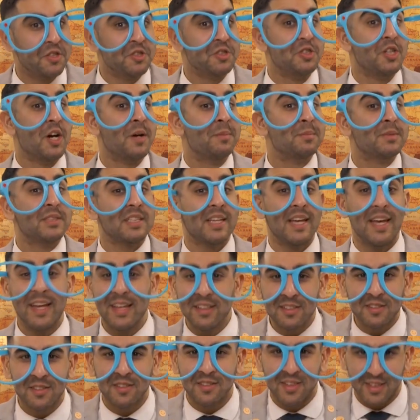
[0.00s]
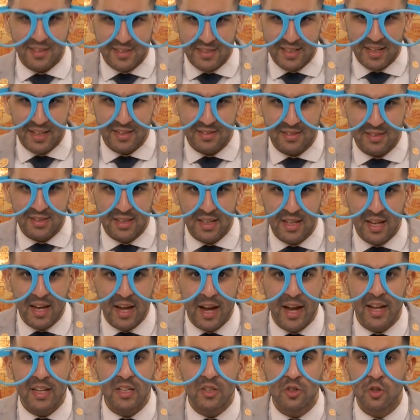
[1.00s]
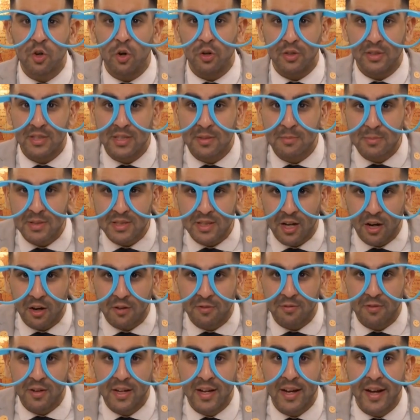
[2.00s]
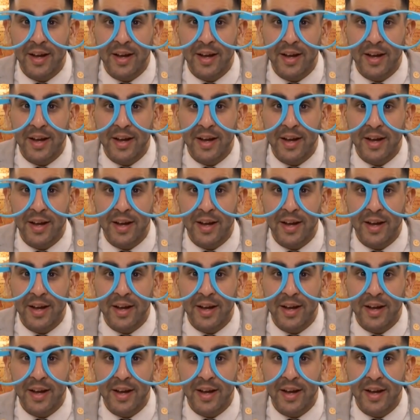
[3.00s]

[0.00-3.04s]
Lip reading: jumped into the tent and got himself